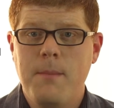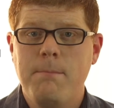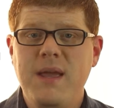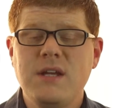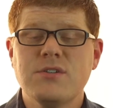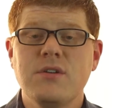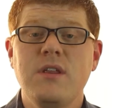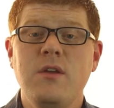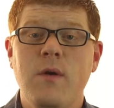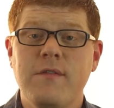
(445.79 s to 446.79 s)
Make sure
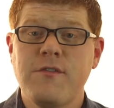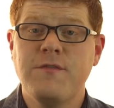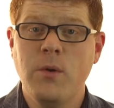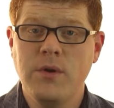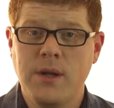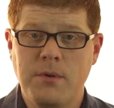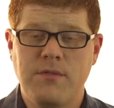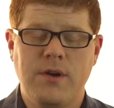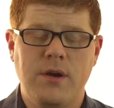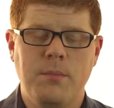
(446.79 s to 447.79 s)
that you have a phone number
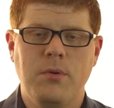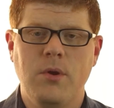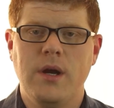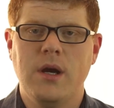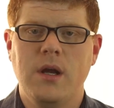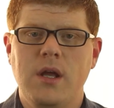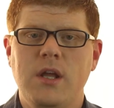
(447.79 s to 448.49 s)
for your employer.